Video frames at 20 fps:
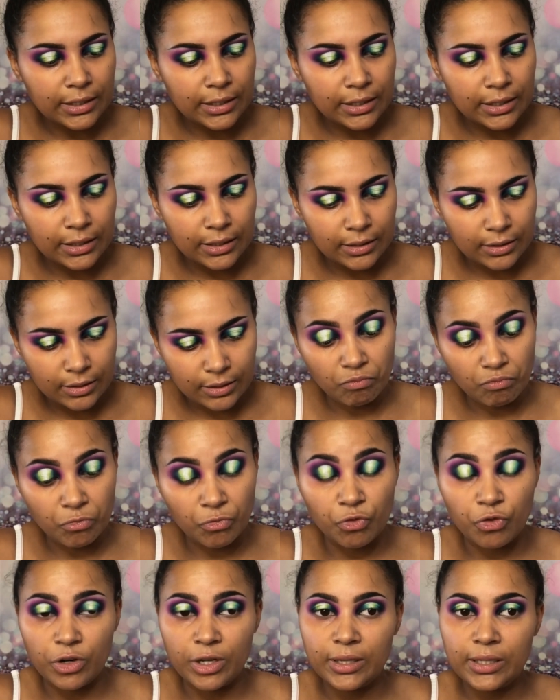is
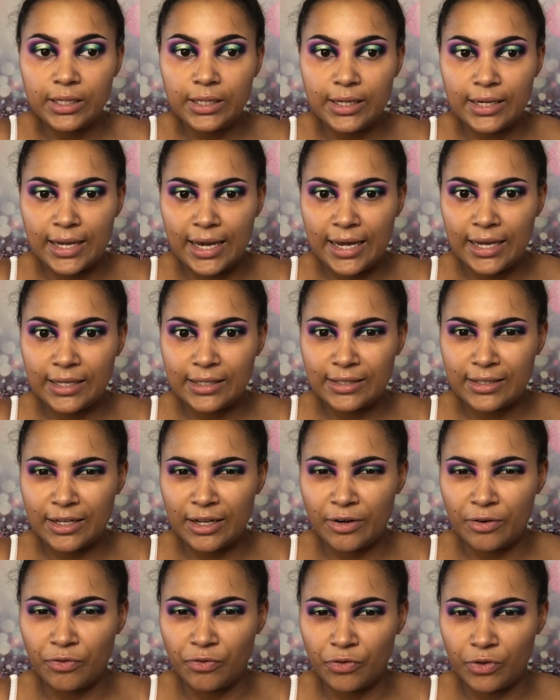really nice.
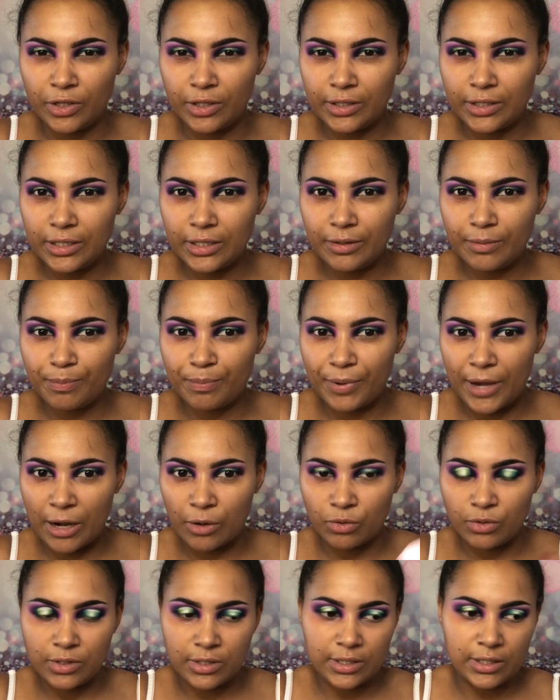They're really
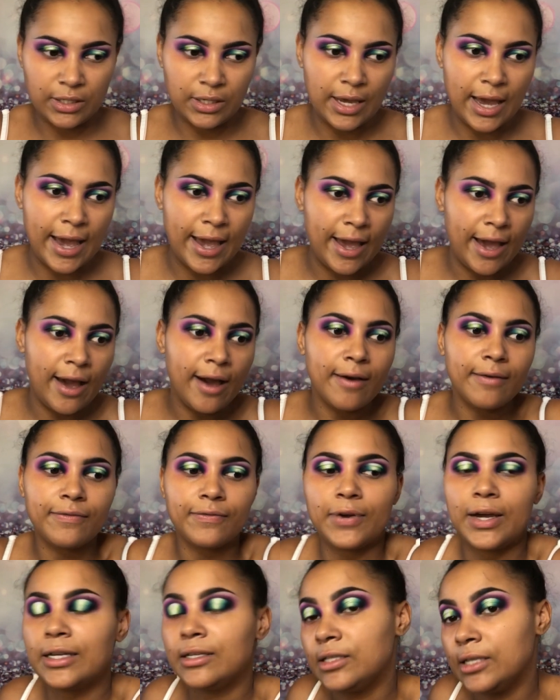bouncy. I have
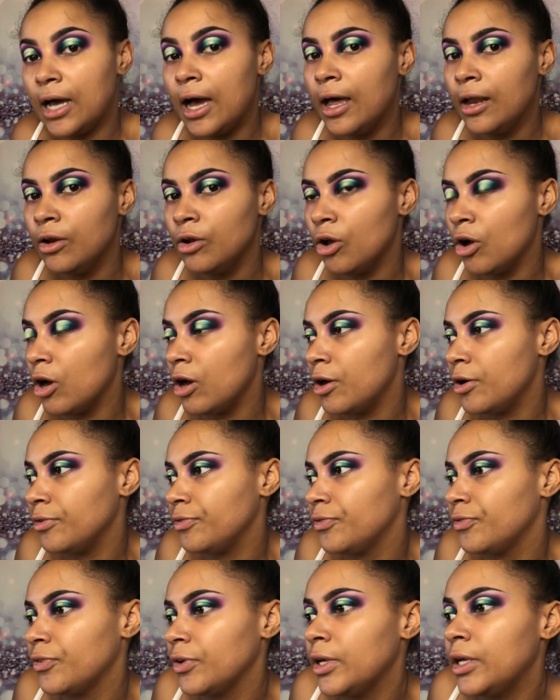a ton of
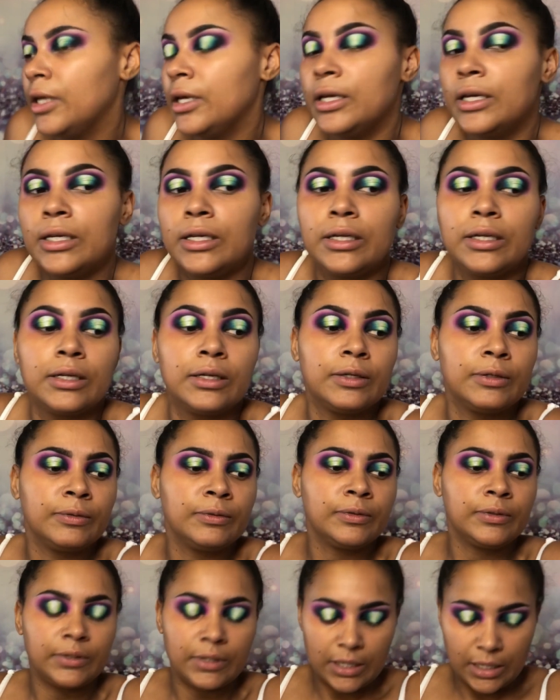
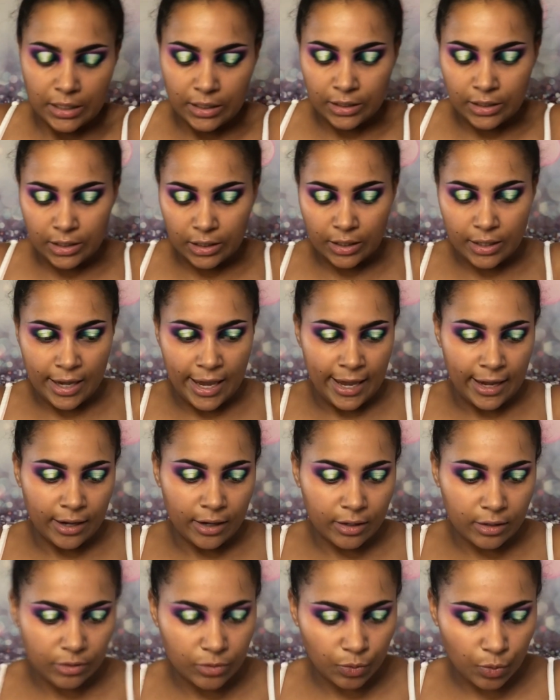the
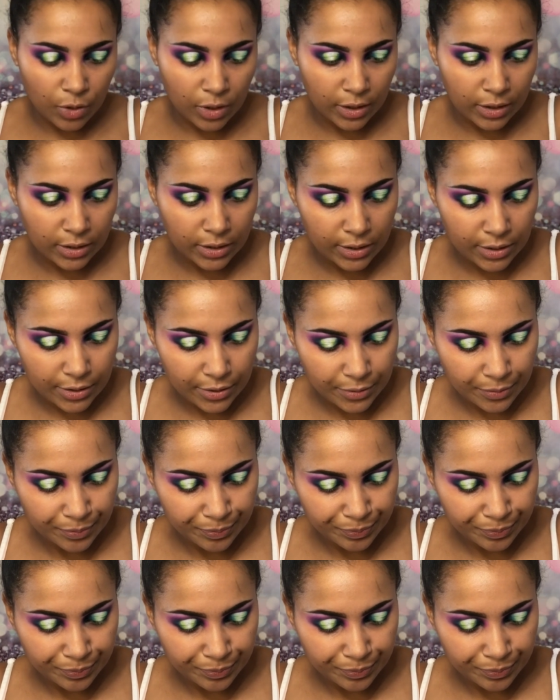angled ones.